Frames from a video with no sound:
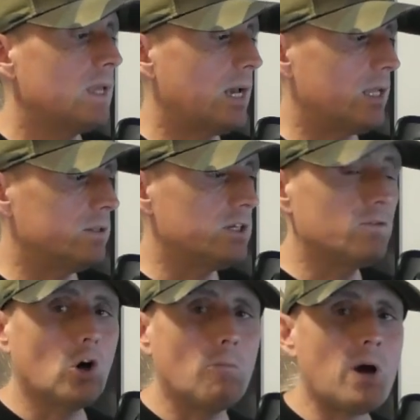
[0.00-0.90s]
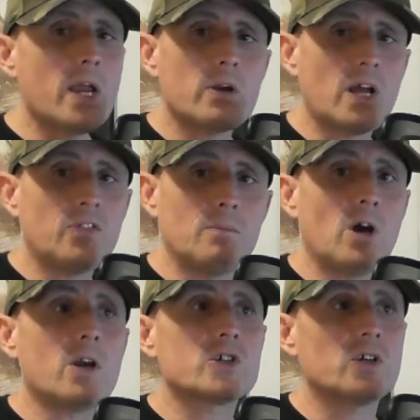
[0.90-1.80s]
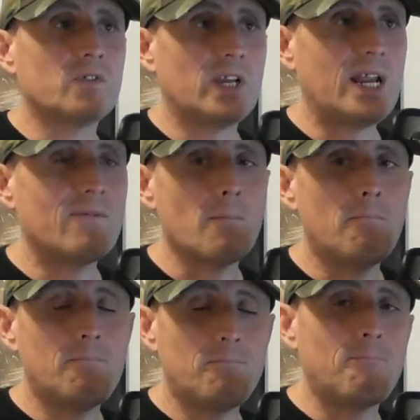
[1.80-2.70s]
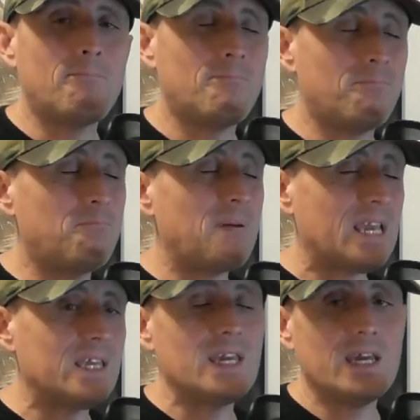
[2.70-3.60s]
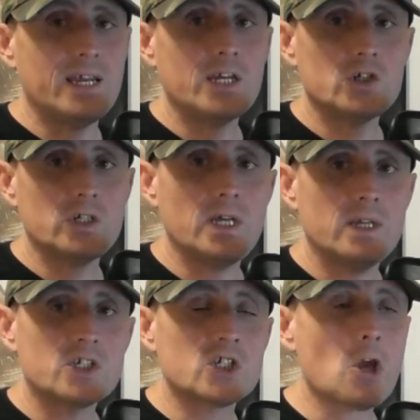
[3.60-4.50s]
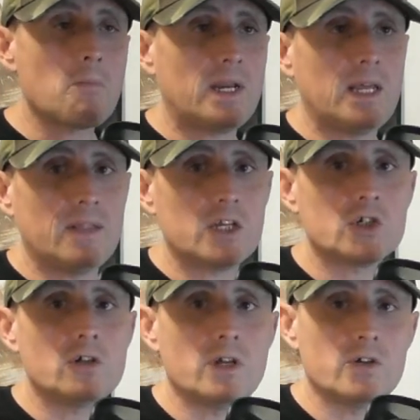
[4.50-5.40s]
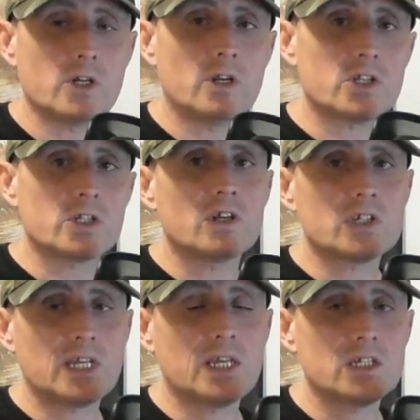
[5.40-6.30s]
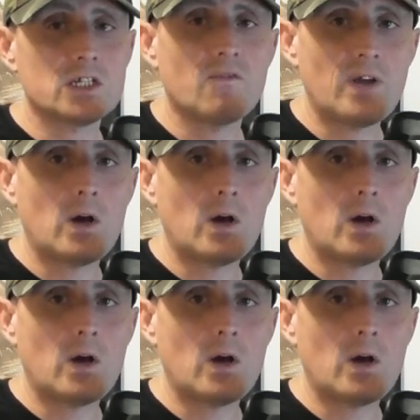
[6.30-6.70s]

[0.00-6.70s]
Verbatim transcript: And you've got micro. I think Microsoft are going to have a big year next year. So many of their studios are going to start sticking stuff